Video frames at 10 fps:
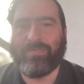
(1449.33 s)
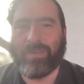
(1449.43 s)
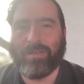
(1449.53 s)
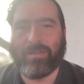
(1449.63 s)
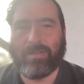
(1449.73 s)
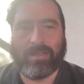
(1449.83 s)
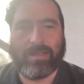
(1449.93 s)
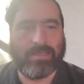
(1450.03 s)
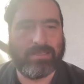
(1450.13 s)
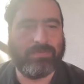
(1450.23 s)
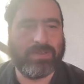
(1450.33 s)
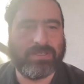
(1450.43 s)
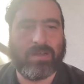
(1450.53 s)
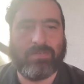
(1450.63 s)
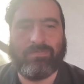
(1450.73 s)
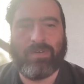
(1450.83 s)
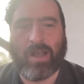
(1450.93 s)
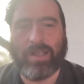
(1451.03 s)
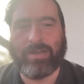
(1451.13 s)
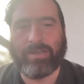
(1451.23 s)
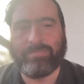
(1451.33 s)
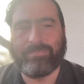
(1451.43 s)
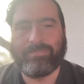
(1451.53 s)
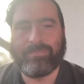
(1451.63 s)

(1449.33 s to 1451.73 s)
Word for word: feel as if it's on fire